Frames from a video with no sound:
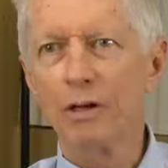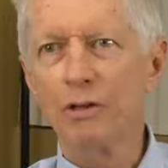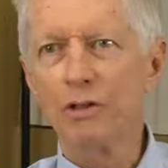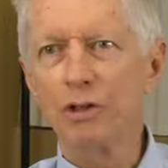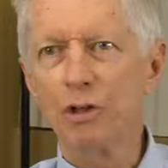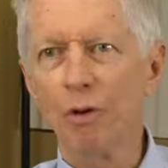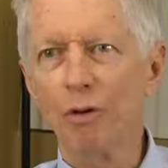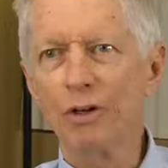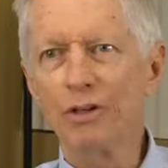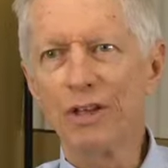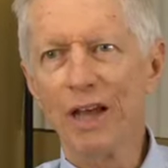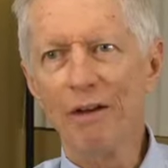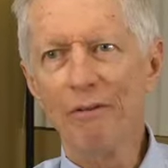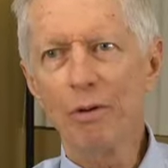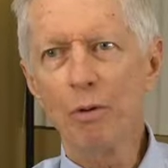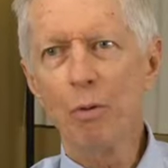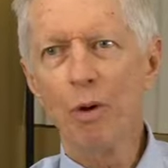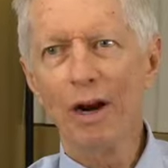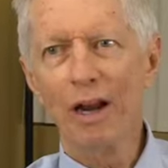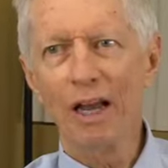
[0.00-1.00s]
So does
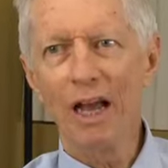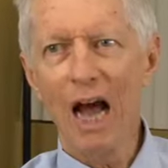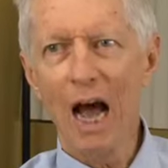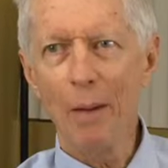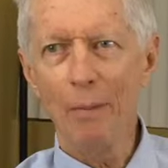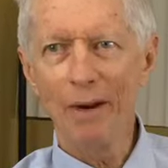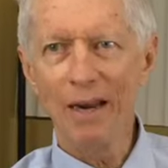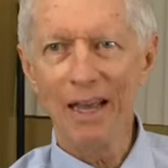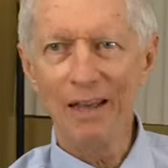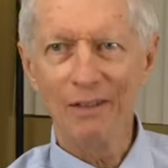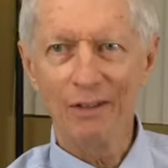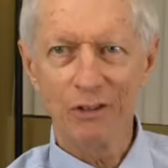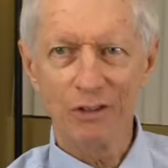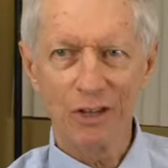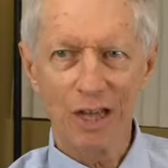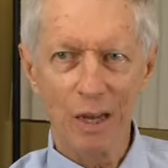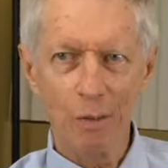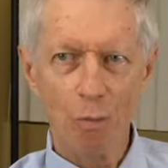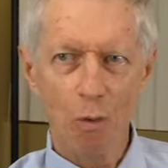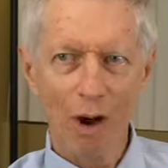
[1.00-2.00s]
everyone accommodate the
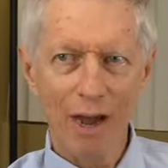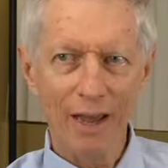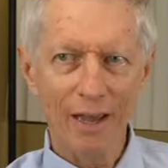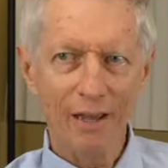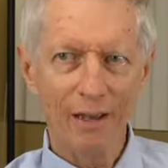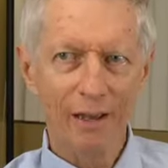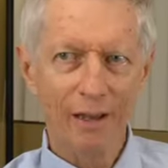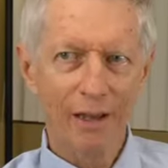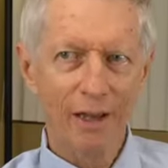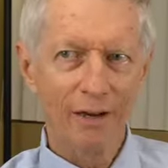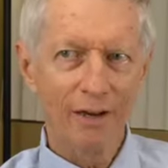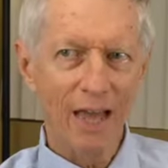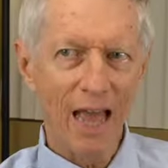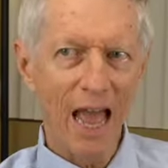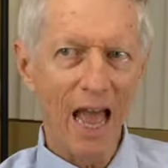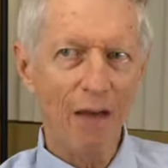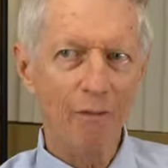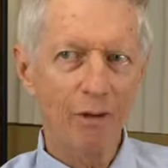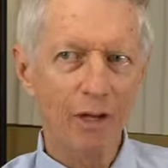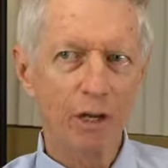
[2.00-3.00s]
same way to
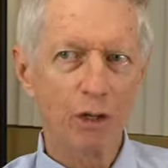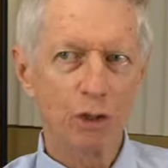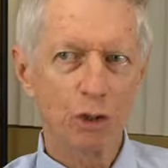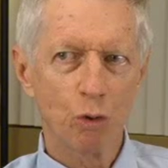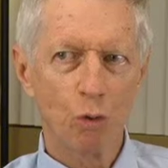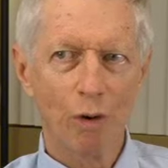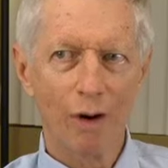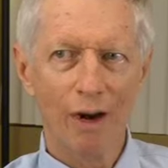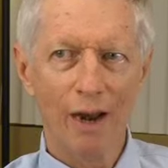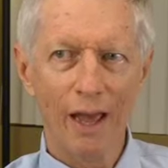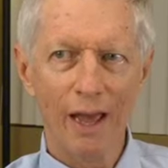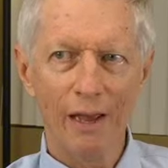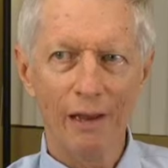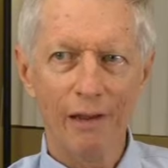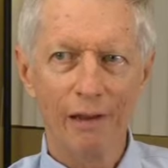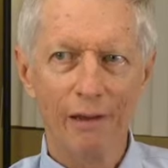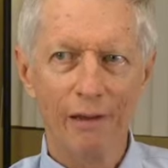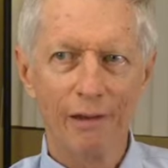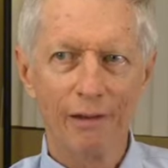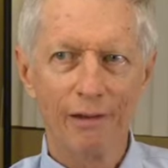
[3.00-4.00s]
having a short leg?